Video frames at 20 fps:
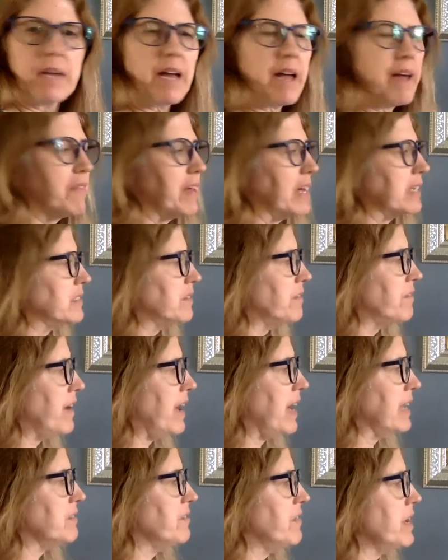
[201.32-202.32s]
And that's a
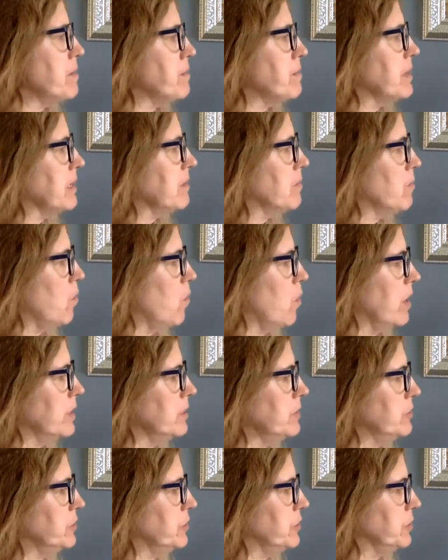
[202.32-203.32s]
fact family.
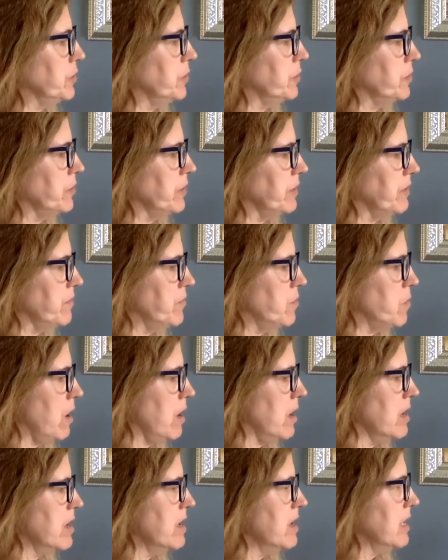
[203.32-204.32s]
1, 2, 3, 4.
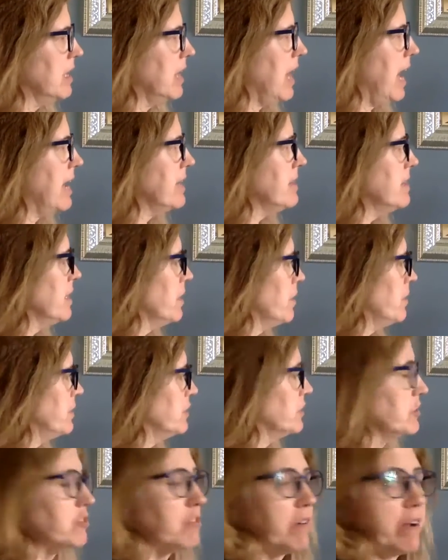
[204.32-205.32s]
I think we
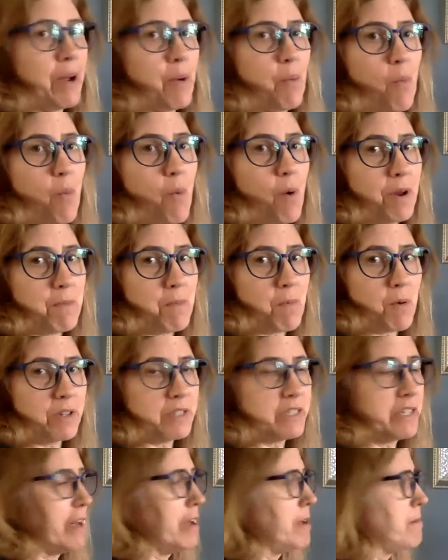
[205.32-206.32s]
should try it one more
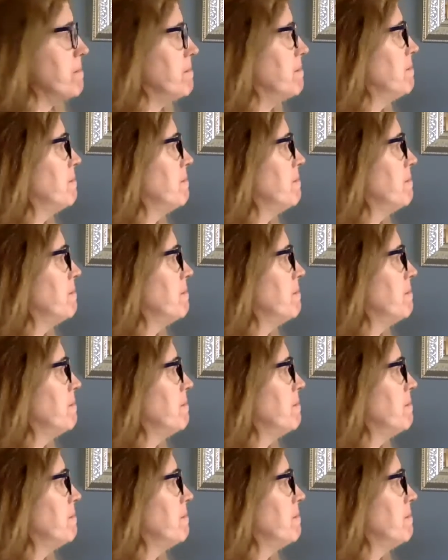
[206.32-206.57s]
time.